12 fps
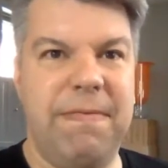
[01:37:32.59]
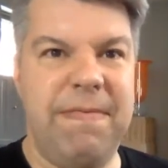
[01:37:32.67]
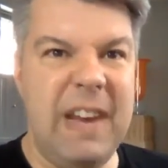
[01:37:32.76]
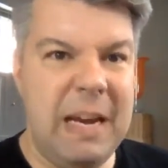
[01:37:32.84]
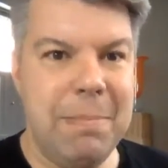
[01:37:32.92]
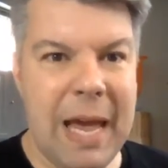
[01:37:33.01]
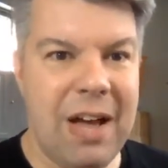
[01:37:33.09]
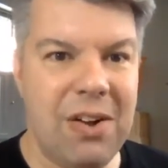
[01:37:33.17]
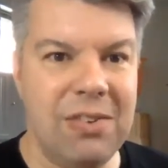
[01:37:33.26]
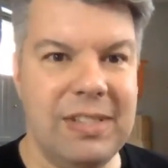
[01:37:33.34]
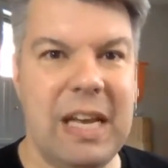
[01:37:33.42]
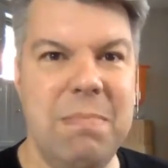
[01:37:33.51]

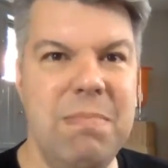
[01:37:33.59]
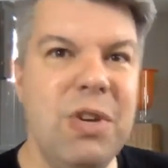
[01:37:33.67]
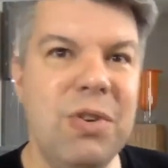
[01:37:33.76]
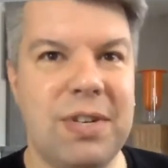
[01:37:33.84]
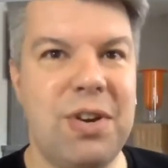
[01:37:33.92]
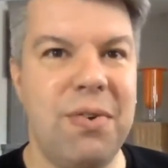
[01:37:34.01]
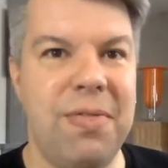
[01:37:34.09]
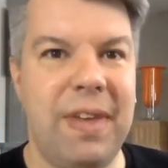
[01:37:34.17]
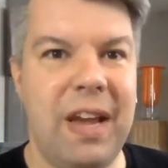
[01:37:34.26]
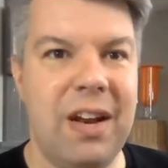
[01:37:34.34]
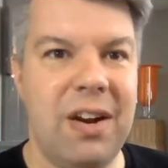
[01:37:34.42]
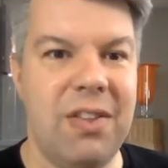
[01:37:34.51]
females and musical
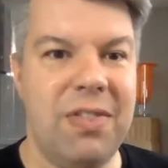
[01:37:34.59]
theater.